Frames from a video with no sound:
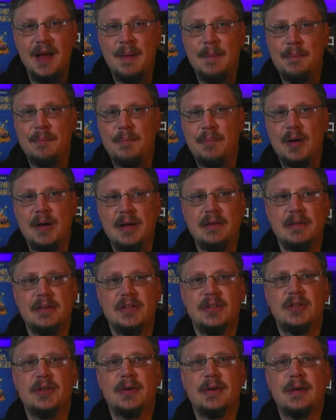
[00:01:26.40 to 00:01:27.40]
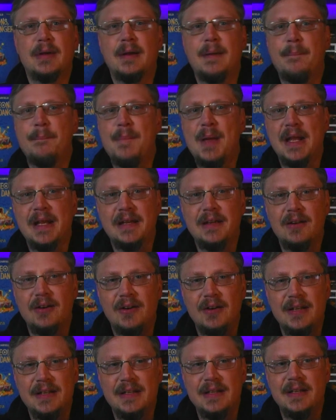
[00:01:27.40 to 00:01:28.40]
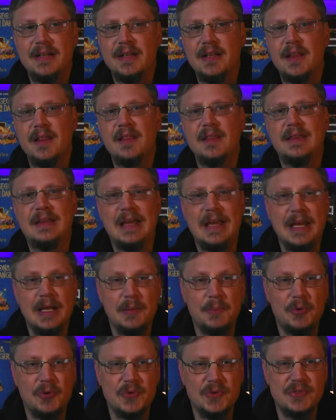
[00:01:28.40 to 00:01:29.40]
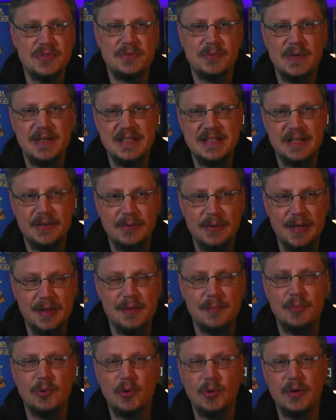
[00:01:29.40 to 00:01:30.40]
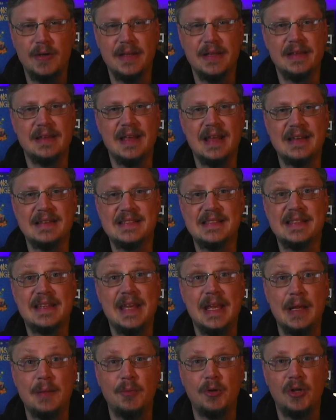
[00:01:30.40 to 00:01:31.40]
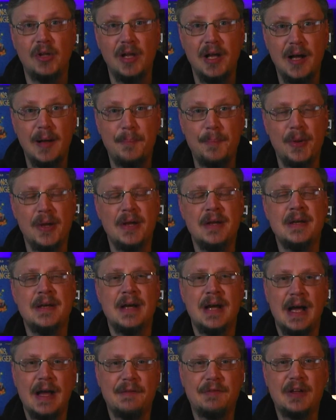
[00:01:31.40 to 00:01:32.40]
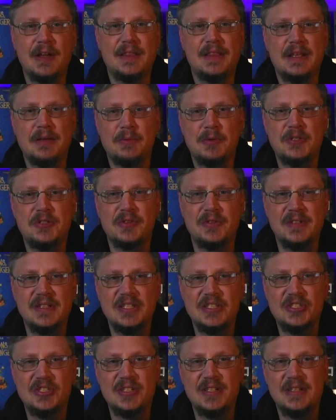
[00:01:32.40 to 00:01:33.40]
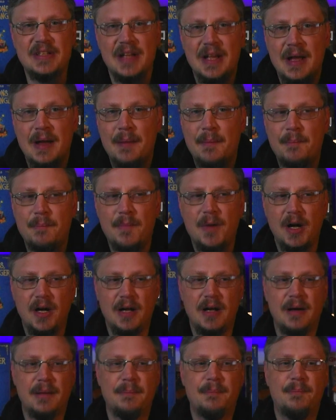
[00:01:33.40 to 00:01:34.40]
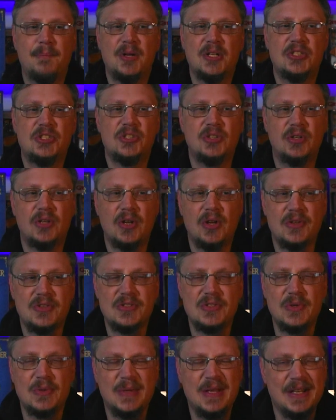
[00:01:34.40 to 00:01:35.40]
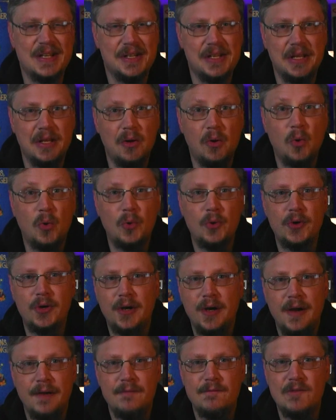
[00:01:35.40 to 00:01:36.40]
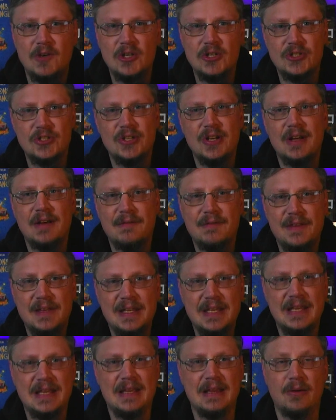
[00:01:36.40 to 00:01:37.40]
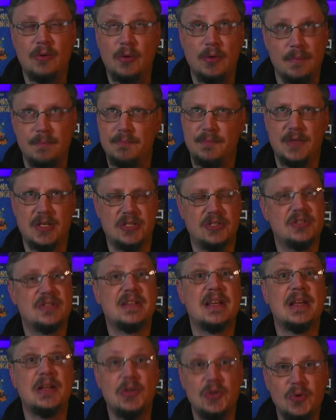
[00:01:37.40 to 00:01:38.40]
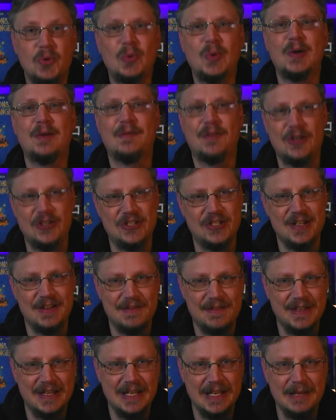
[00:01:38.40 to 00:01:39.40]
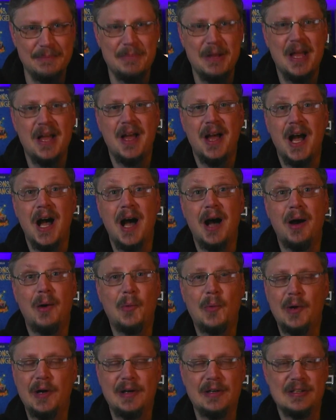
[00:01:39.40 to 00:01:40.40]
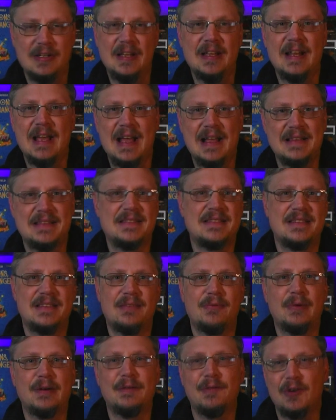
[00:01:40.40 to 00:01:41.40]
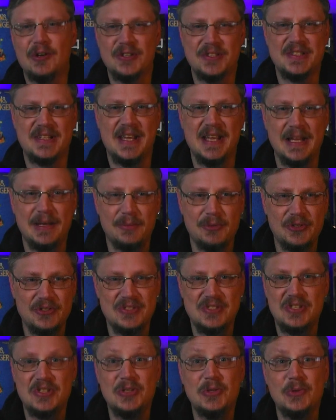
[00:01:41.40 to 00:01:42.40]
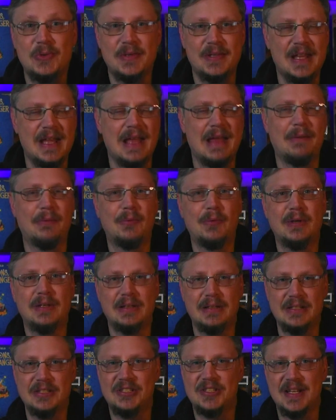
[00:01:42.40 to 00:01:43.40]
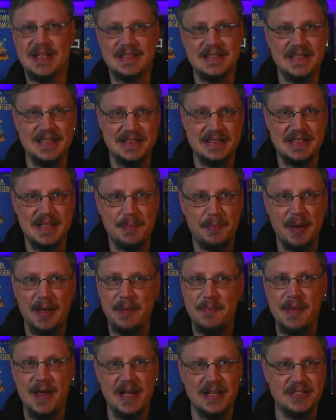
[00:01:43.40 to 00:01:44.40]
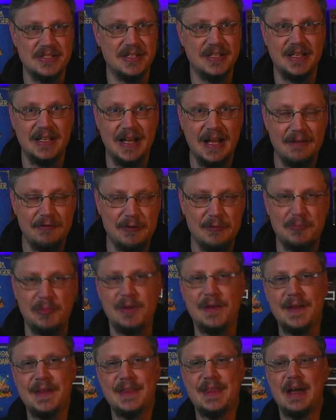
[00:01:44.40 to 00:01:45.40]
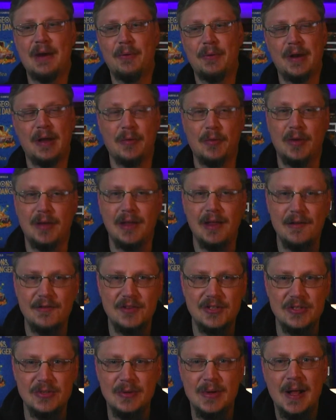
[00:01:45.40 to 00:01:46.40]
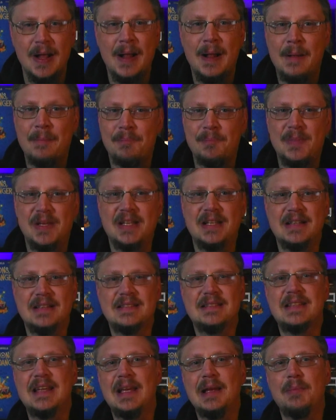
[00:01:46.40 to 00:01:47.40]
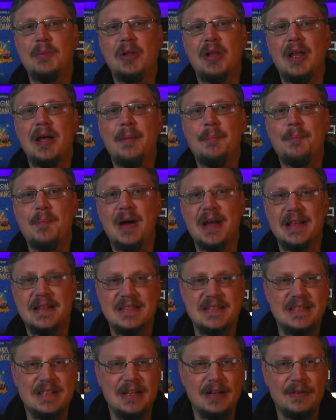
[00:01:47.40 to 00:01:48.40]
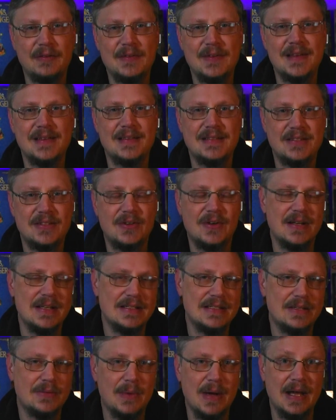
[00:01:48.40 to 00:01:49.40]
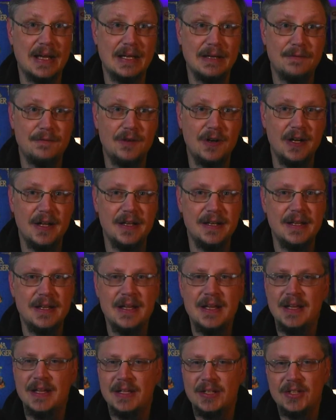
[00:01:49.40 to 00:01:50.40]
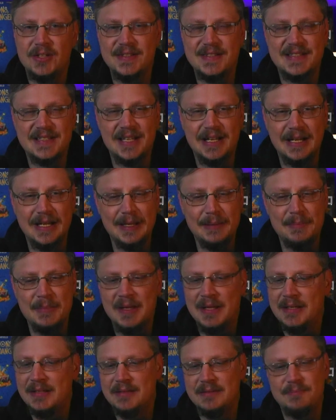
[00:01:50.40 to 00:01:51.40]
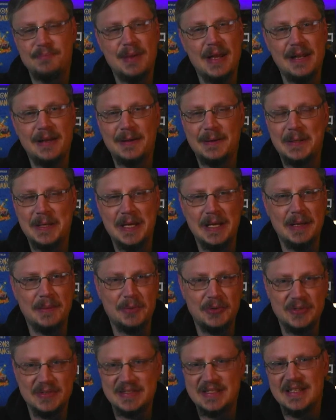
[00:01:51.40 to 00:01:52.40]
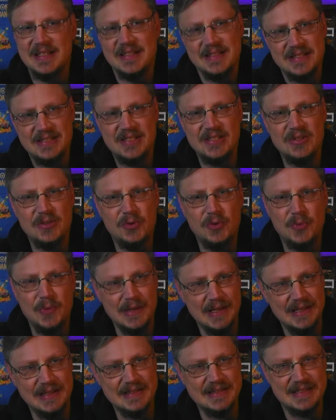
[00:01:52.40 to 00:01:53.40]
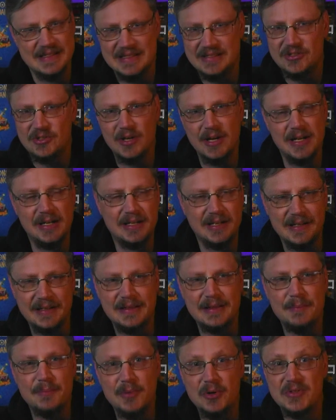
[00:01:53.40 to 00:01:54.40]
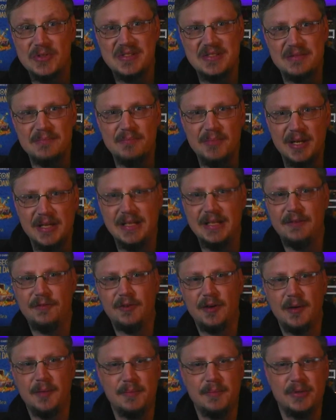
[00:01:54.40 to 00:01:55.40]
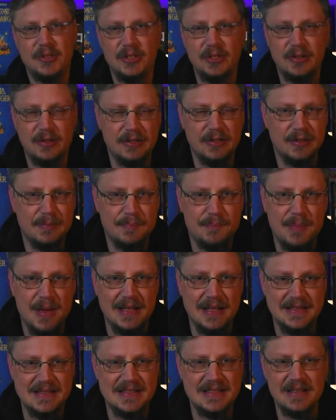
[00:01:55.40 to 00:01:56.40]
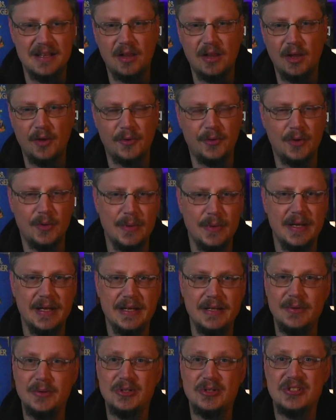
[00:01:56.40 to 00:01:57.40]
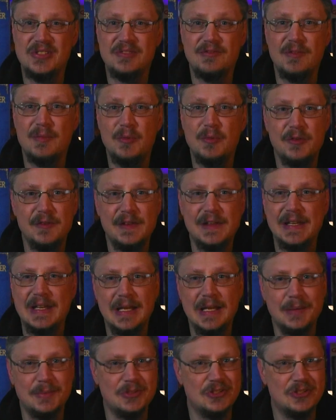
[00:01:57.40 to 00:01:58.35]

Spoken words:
But you're betting on camels racing around the board, and that is Camel Up. I've got the original edition, but you could also get an older version of the game, or I should say a newer version of the game, where it adds the reverse camels too, and that really shakes things up, I imagine. Again, I haven't played that one. I would love to, because Camel Up by itself is crazy, wacky fun, good time. Bet on camels, see who wins, try to collect the most money from your bets along the way, or just from moving the camels.